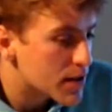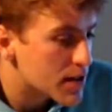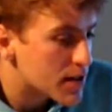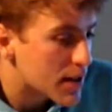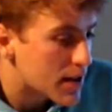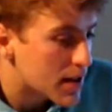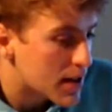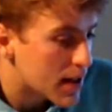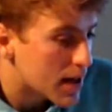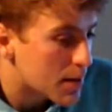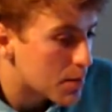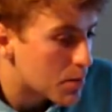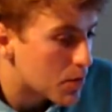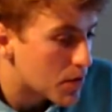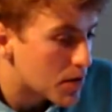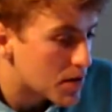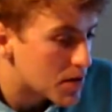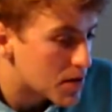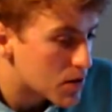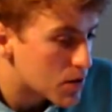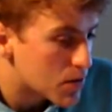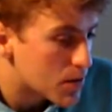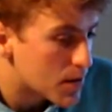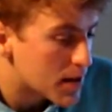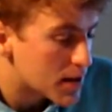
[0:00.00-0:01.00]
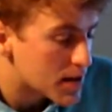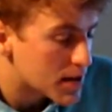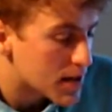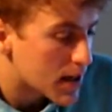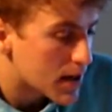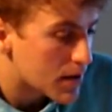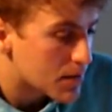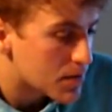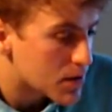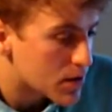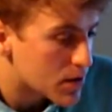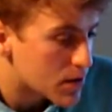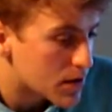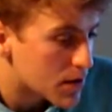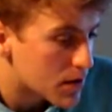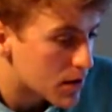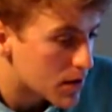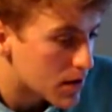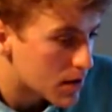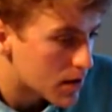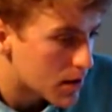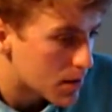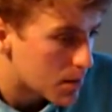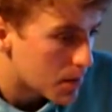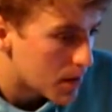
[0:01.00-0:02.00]
at that point, 2 weeks after
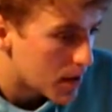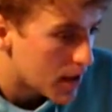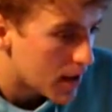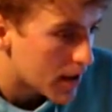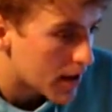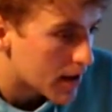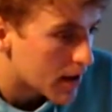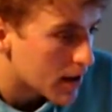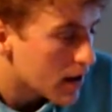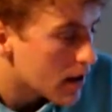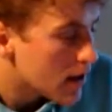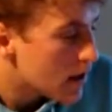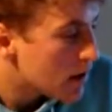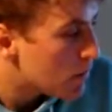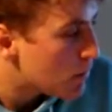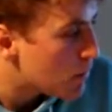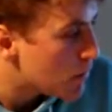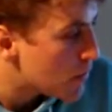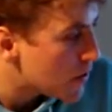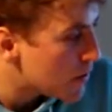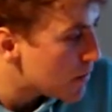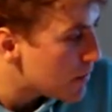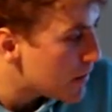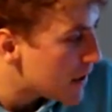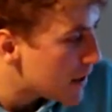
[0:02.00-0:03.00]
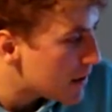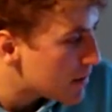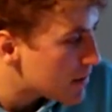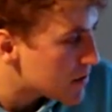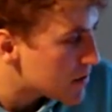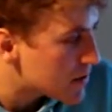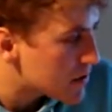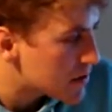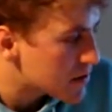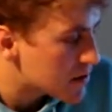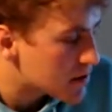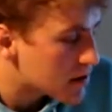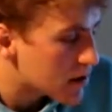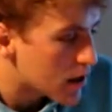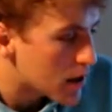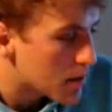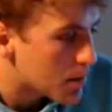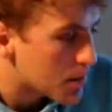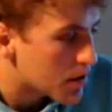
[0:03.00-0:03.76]
the peak, would be able to start.